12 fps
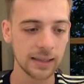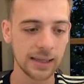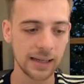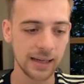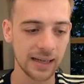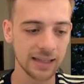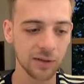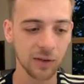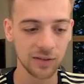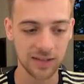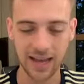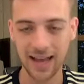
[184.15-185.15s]

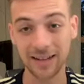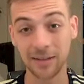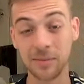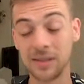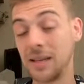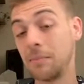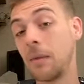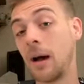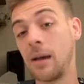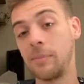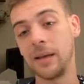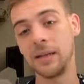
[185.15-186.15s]
Devontae Adams, in
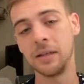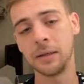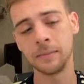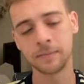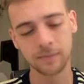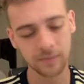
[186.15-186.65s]
my opinion.